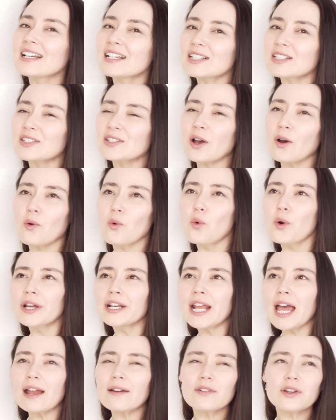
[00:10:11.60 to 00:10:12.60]
So
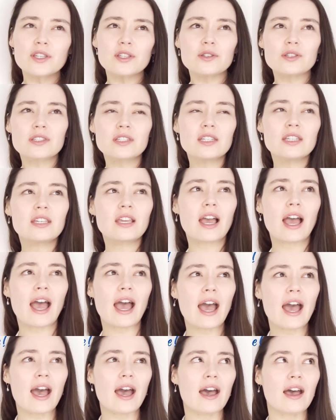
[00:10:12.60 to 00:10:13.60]
whenever you see
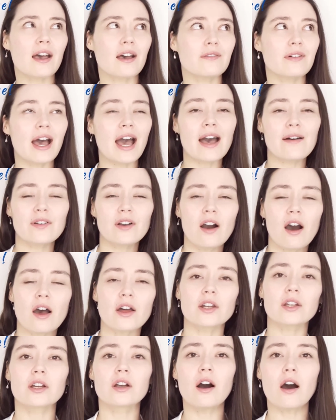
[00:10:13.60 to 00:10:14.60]
have,
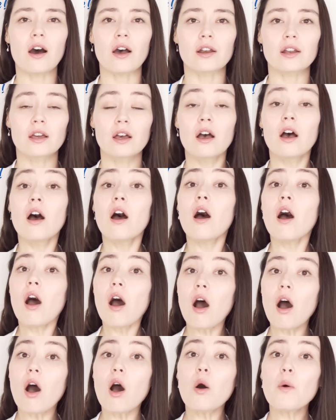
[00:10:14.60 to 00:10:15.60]
got,
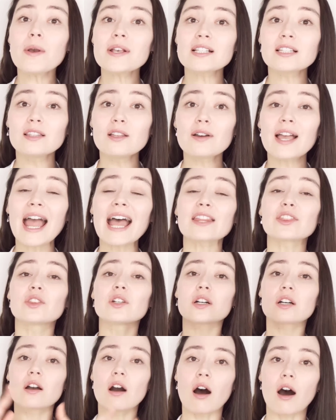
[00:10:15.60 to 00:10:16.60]
always look at
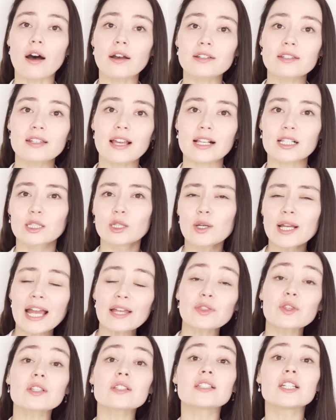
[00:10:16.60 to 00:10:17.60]
the context, look
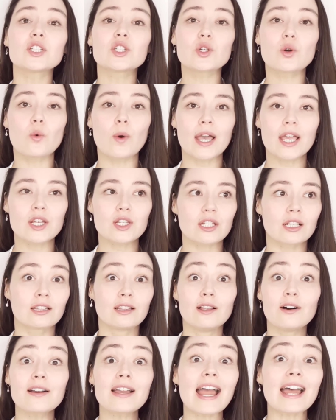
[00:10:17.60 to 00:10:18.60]
at the situation,
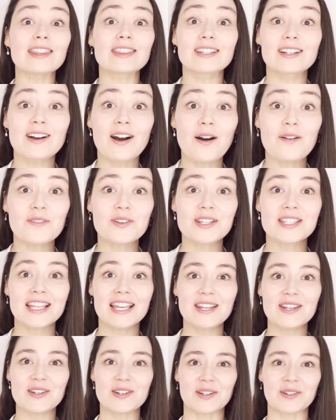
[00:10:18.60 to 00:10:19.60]
look at the
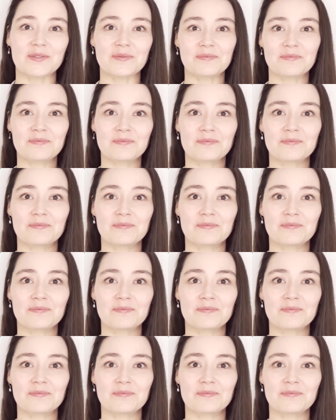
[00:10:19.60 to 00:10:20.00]
conversation.